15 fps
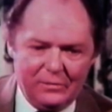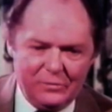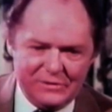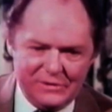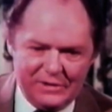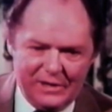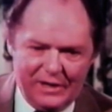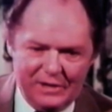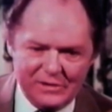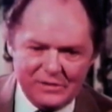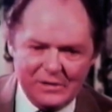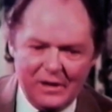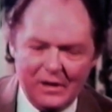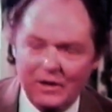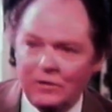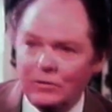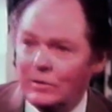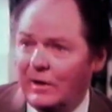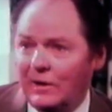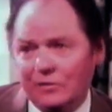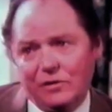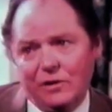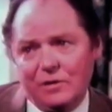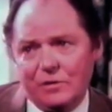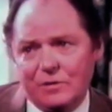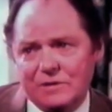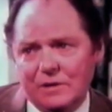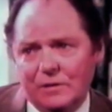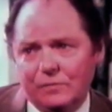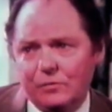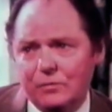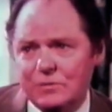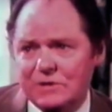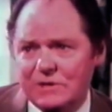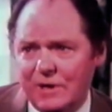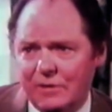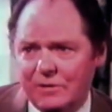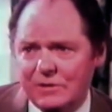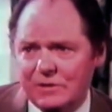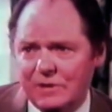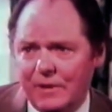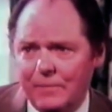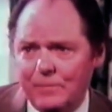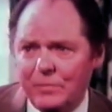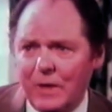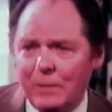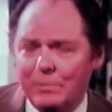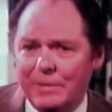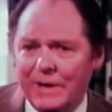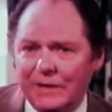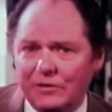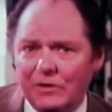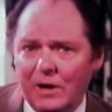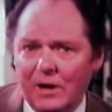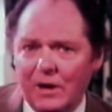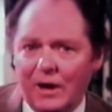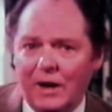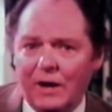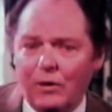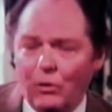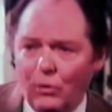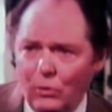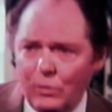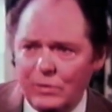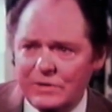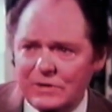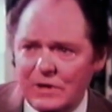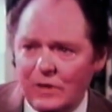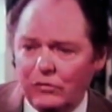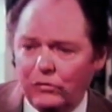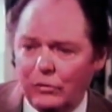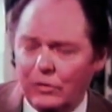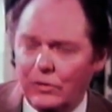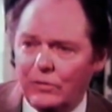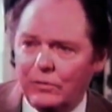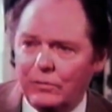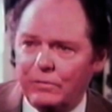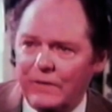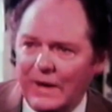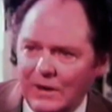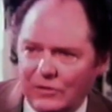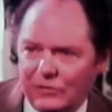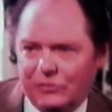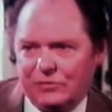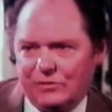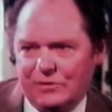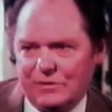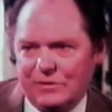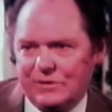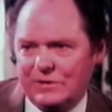it was the case, you can't take yourself too seriously. But I always took the function